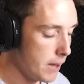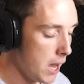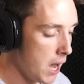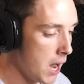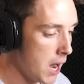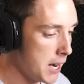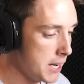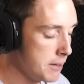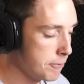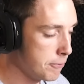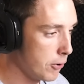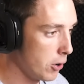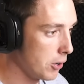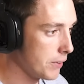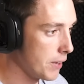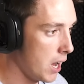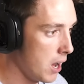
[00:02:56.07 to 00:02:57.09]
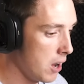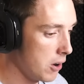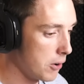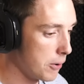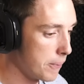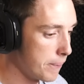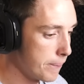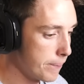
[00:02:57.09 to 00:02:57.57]
Ah, I didn't fall in the
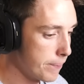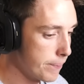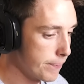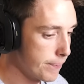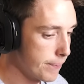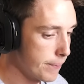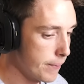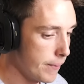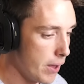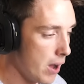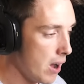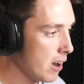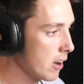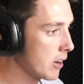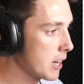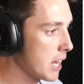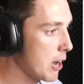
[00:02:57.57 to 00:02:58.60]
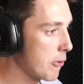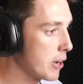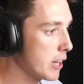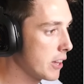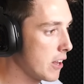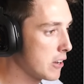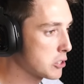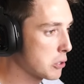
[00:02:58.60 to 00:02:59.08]
hole. I got to get rid
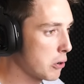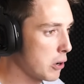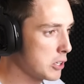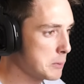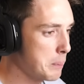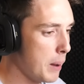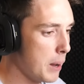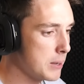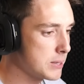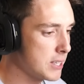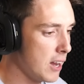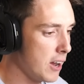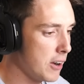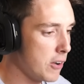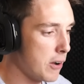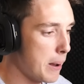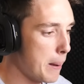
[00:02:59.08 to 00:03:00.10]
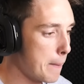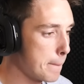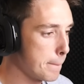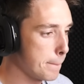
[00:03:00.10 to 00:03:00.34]
of those crossbows, don't I?